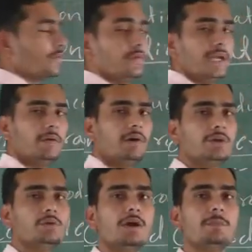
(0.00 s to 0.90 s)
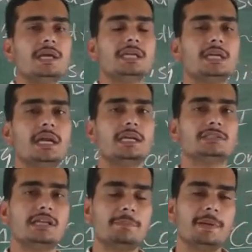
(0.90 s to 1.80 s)
Whenever you are making
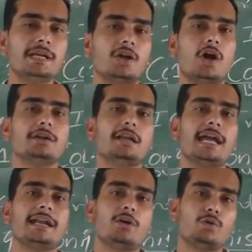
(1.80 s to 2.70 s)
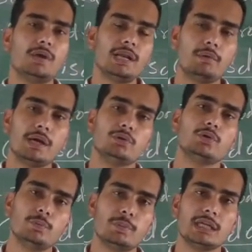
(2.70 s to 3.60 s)
separate contract, or whenever
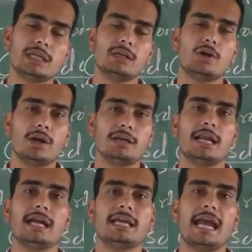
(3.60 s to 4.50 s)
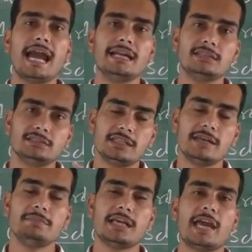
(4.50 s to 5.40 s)
you are making contract, at the
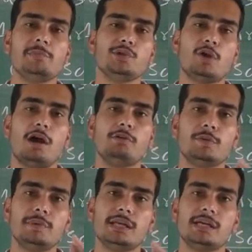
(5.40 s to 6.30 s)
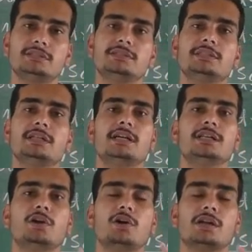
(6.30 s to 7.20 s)
same time you have to be
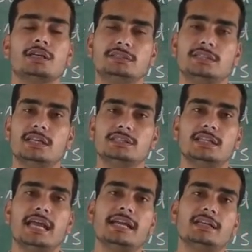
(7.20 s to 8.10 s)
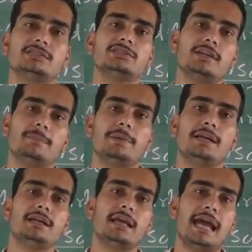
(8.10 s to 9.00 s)
considered your consideration at a
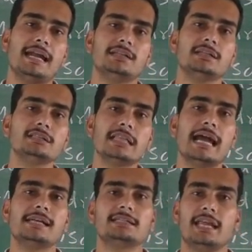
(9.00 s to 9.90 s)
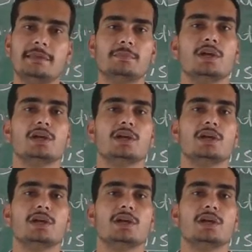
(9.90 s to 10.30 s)
separate at that time.